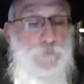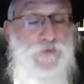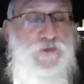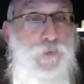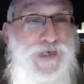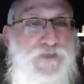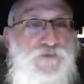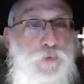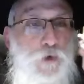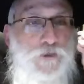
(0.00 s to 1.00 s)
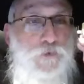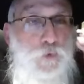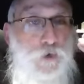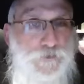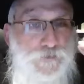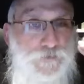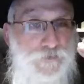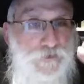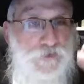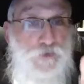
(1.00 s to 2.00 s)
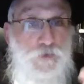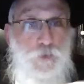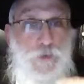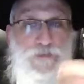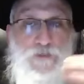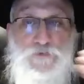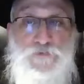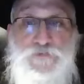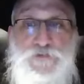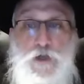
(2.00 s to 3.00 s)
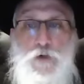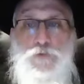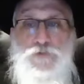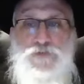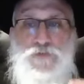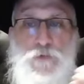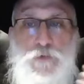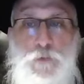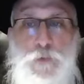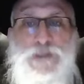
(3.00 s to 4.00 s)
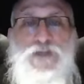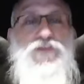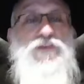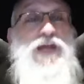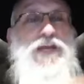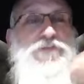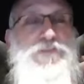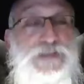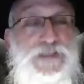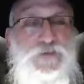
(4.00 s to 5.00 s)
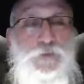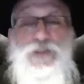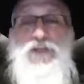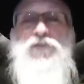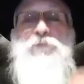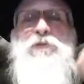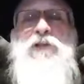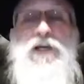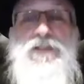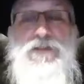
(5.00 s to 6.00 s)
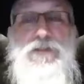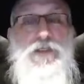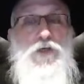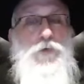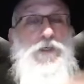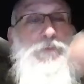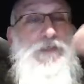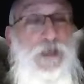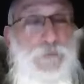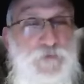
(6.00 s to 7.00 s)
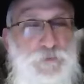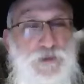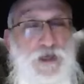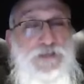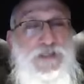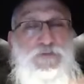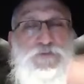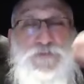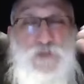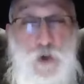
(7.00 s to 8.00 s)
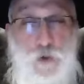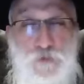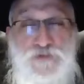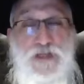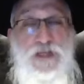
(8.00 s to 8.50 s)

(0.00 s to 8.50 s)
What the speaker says: But when is water water? When there flows, when there's life in it, when there's blood, when it becomes blood that flows